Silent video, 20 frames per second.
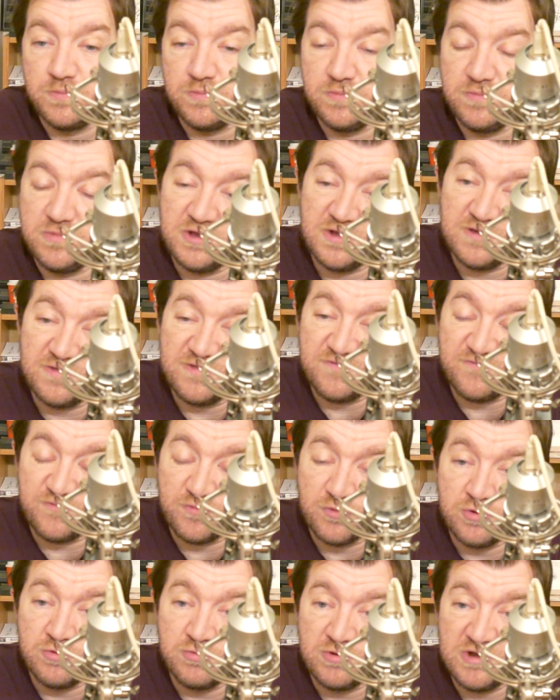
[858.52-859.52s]
They've
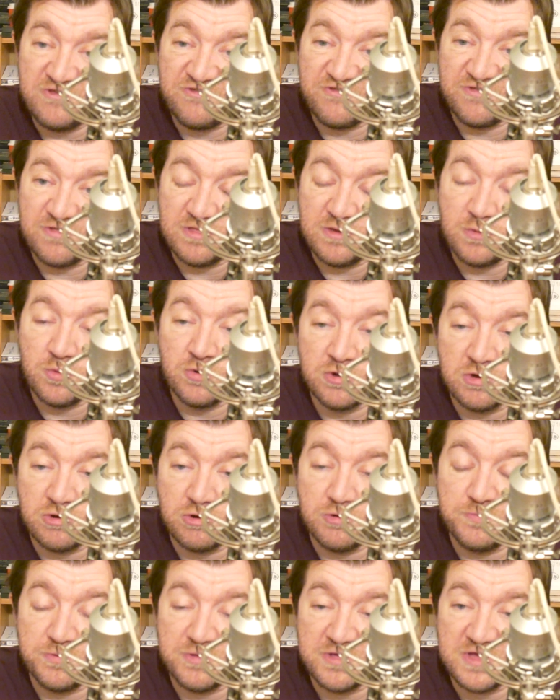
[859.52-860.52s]
won recently. They won a
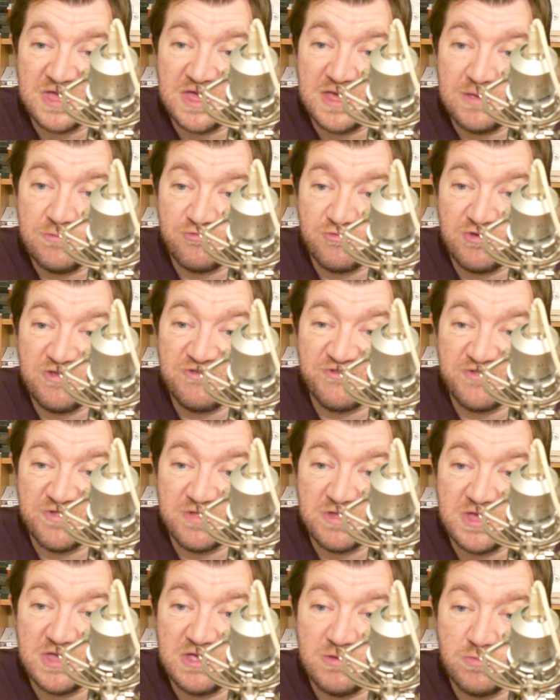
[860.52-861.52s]
couple of games
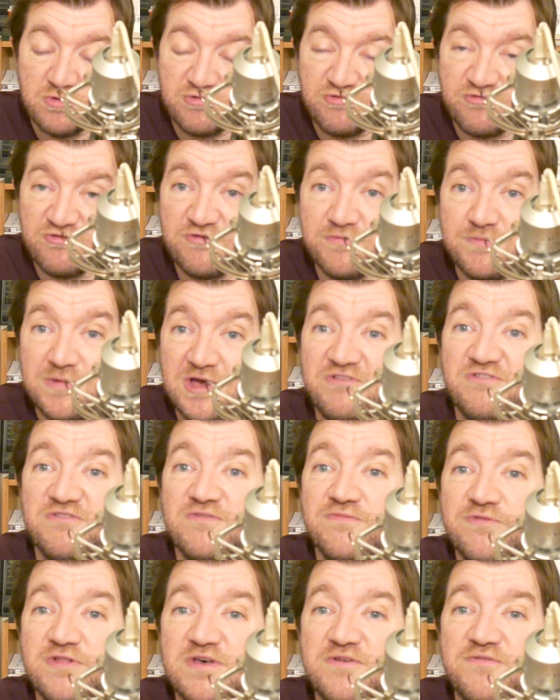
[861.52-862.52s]
recently, which is a
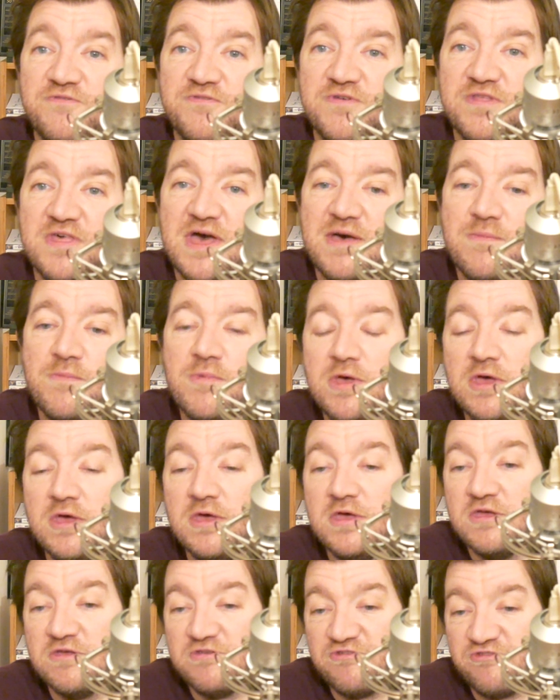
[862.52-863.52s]
massive lift for them.
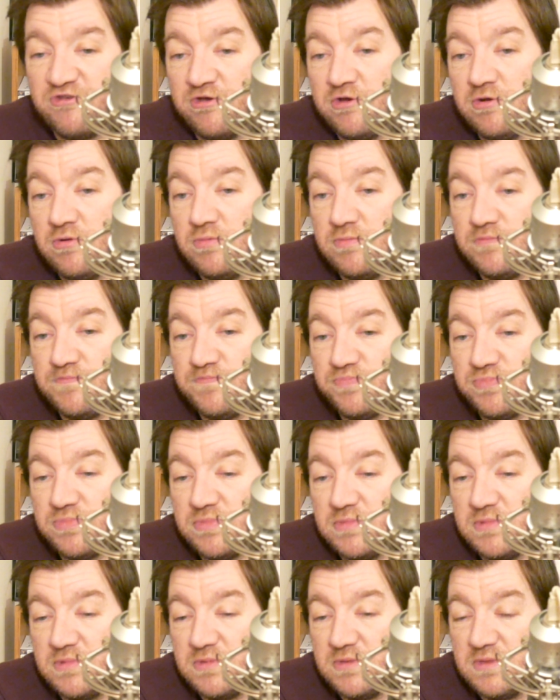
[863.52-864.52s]
So,
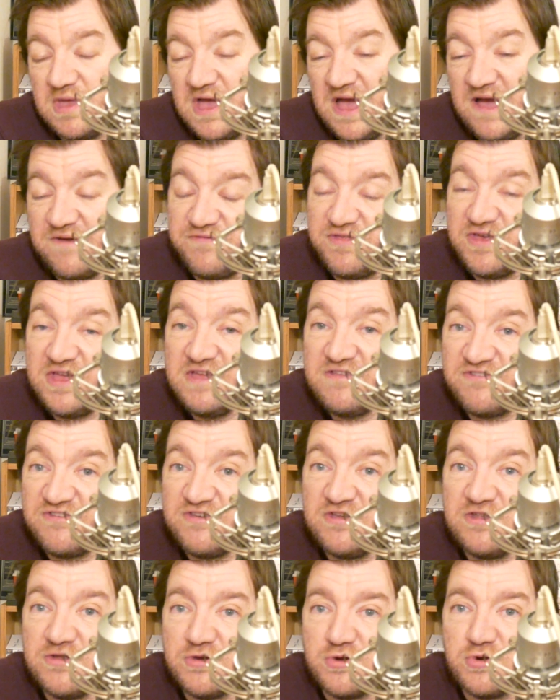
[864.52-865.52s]
have they
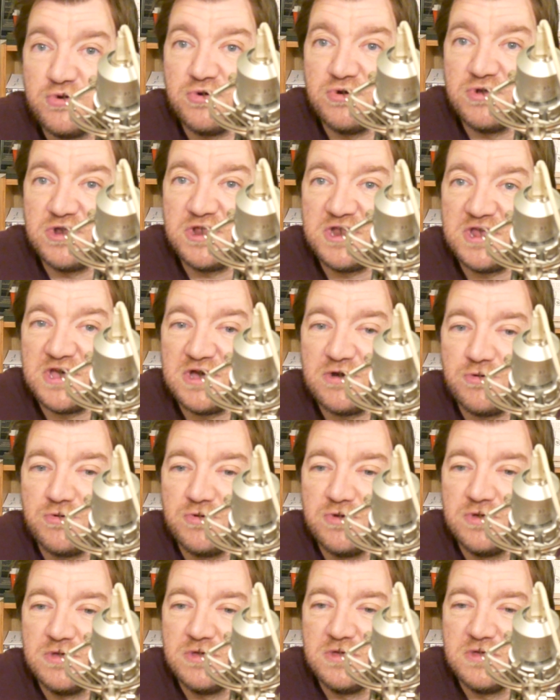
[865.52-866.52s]
turned the corner now?
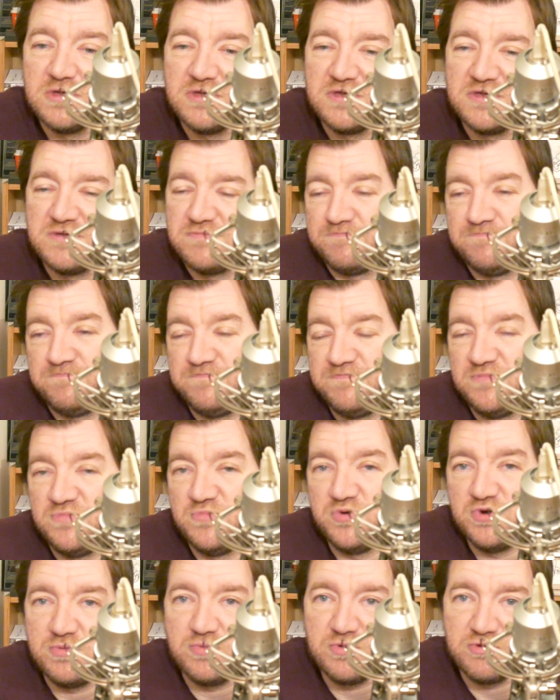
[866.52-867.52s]

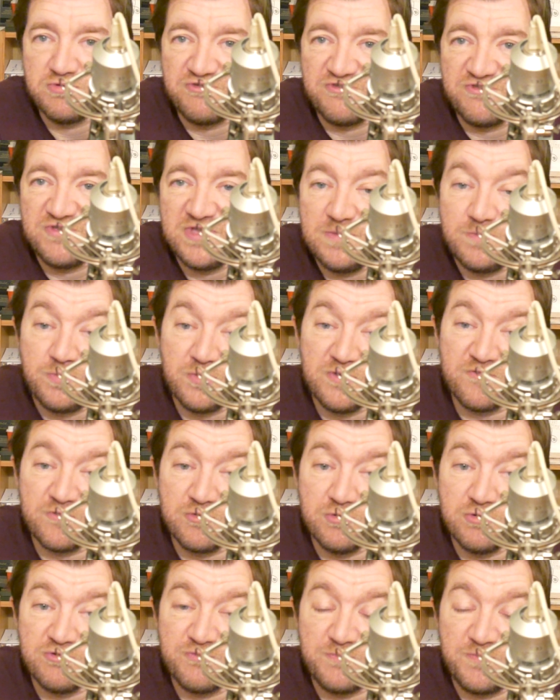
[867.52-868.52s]
We'll see. But of
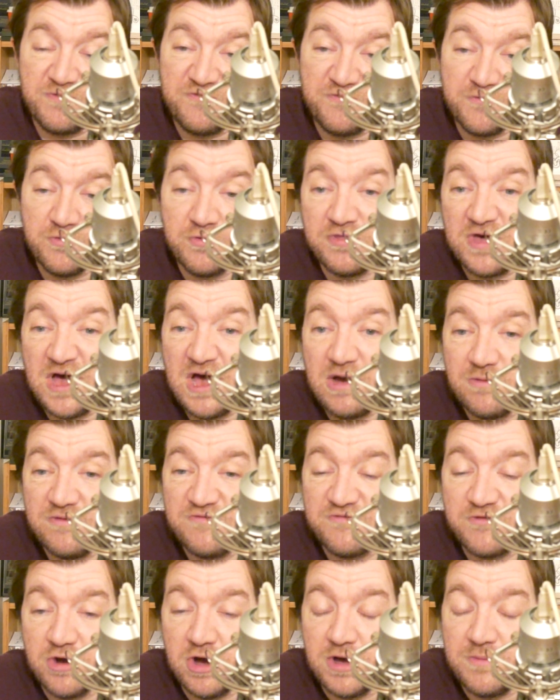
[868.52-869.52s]
course, before that,
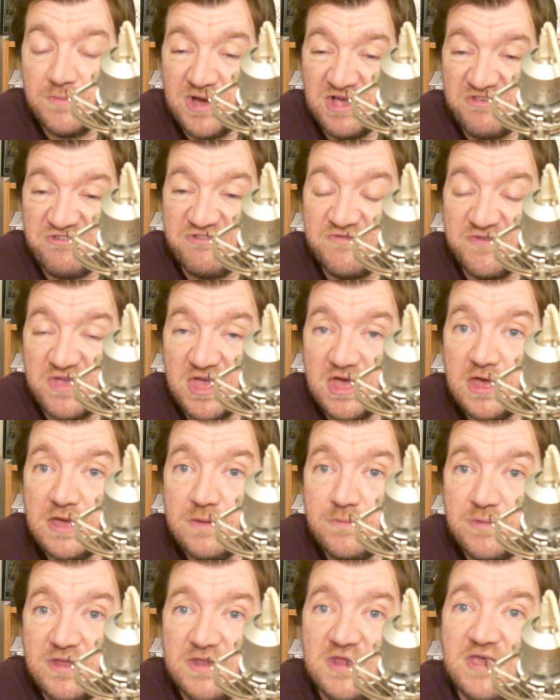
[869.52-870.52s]
we've got a massive
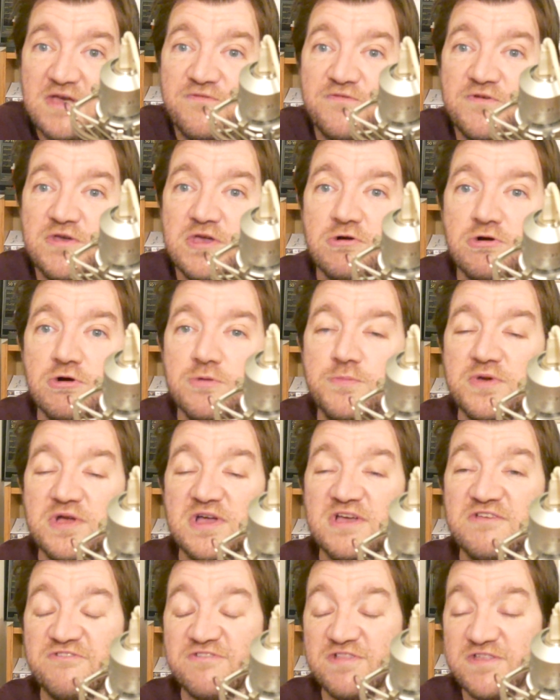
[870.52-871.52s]
game in the FA Cup
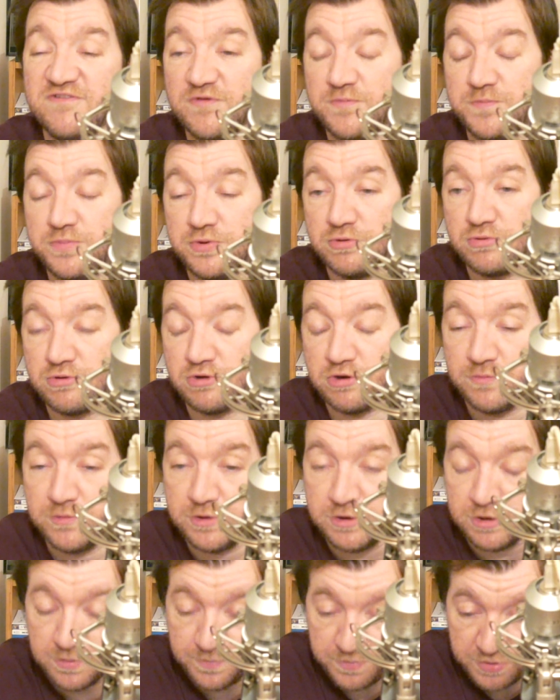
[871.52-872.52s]
against Liverpool
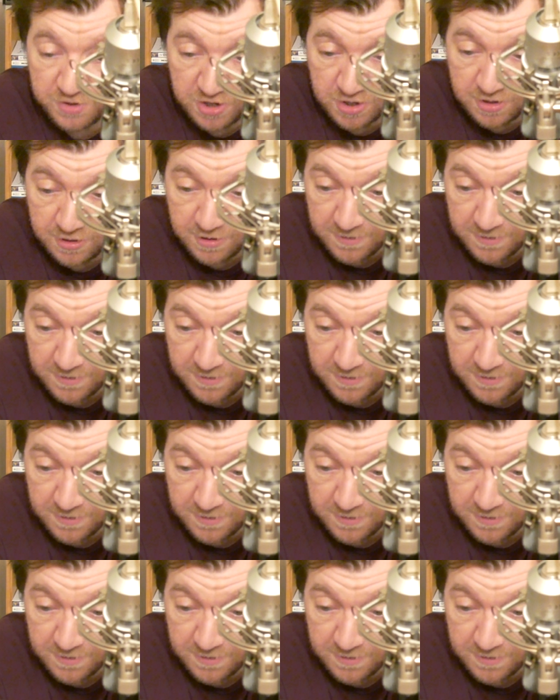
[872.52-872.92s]
coming up, and